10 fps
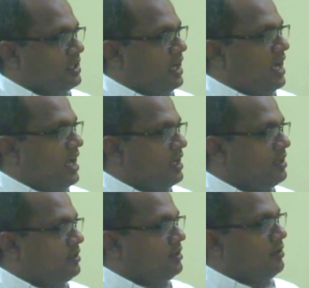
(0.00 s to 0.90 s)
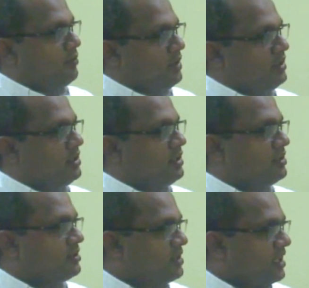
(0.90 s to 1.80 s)
and with the
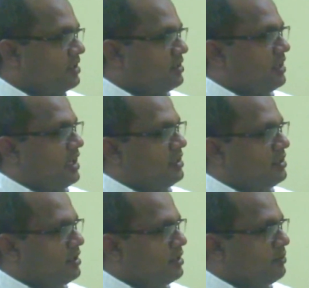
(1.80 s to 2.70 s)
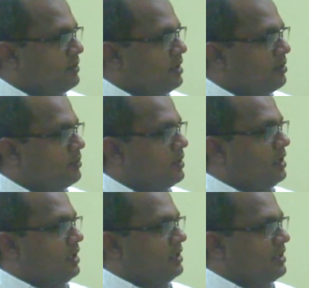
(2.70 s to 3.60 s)
second and third wave,
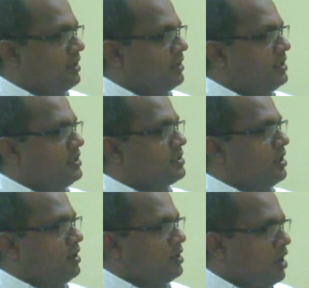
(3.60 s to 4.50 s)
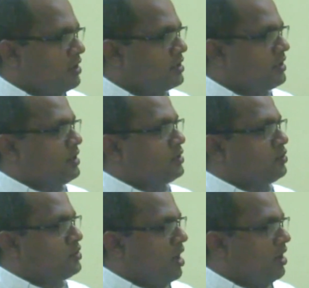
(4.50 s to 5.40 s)
there is a lot to
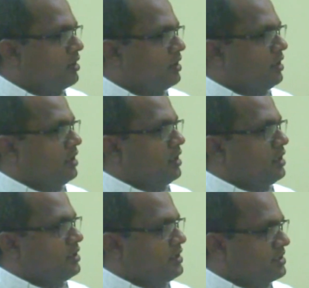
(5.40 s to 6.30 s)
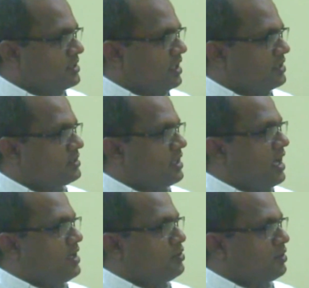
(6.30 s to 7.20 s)
talk, discuss,
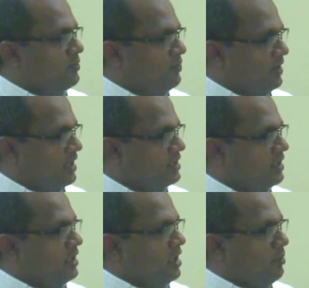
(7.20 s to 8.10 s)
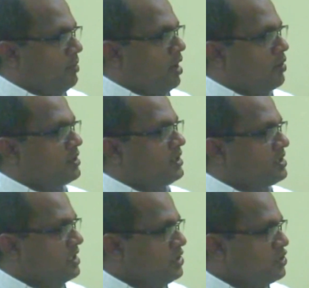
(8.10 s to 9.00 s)
and to reflect about
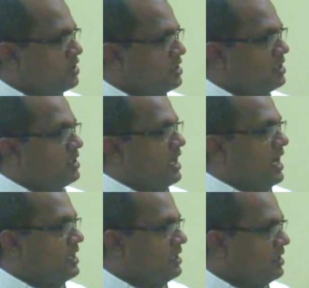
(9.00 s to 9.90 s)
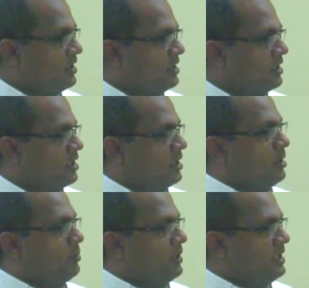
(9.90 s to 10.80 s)
teaching and learning.
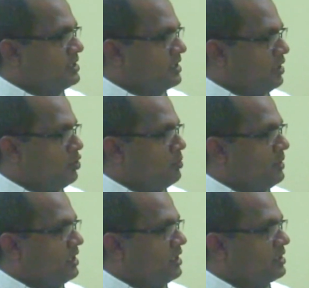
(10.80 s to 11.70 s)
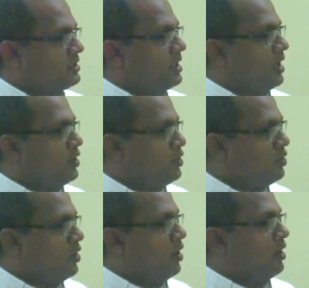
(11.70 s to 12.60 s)
Please illumine us
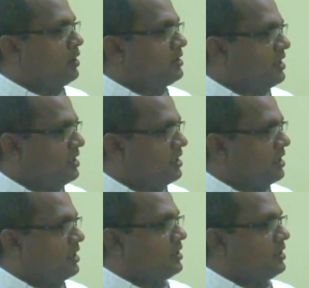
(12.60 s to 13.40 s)
your thinking.